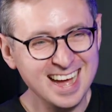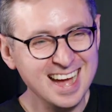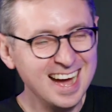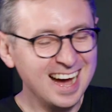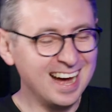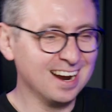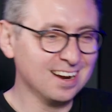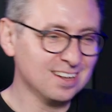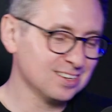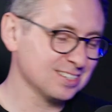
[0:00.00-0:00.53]

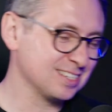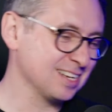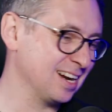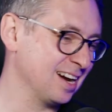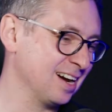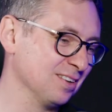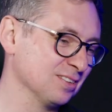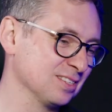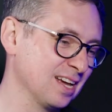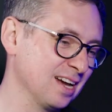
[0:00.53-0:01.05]
And I looked at it
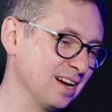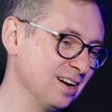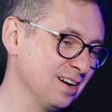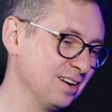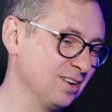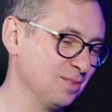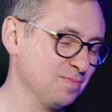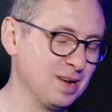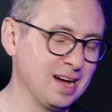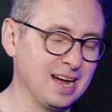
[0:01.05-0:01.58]
and I was like,
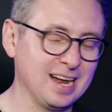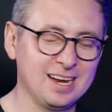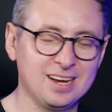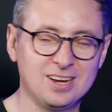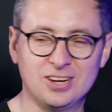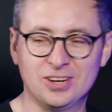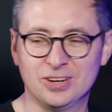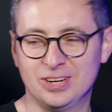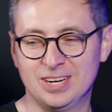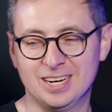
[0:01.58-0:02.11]
oh my
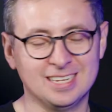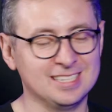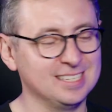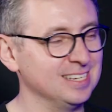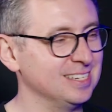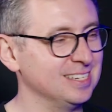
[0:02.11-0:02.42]
goodness,